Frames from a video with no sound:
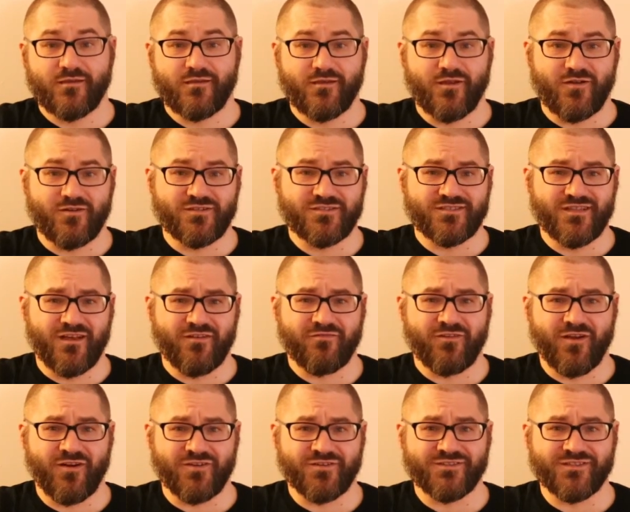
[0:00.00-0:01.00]

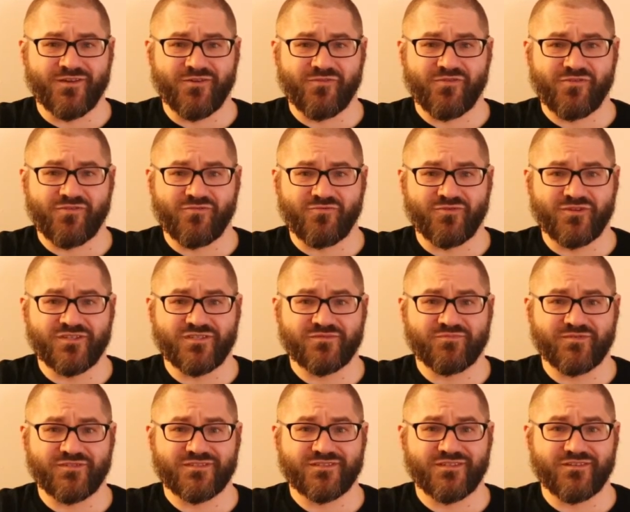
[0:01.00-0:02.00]
Jaroslav calls out 3
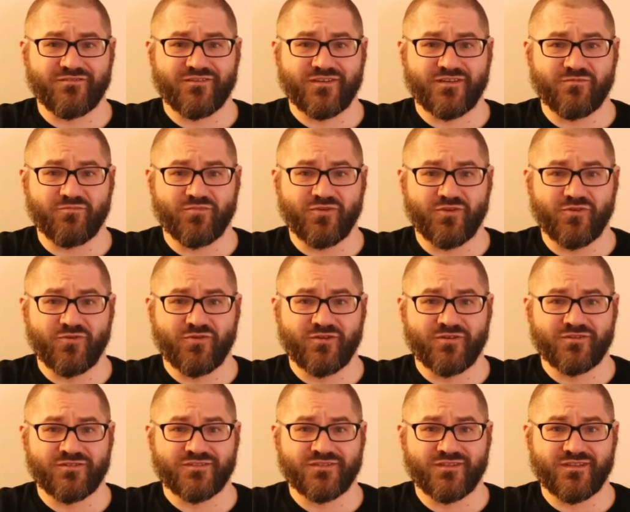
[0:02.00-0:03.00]
specific
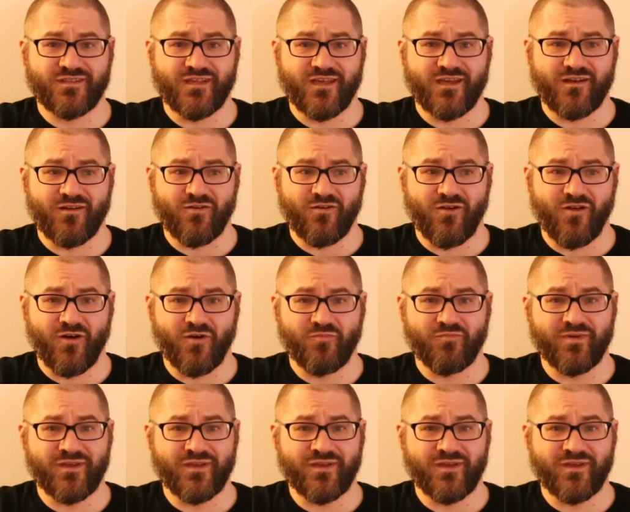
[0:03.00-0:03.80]
computers that are all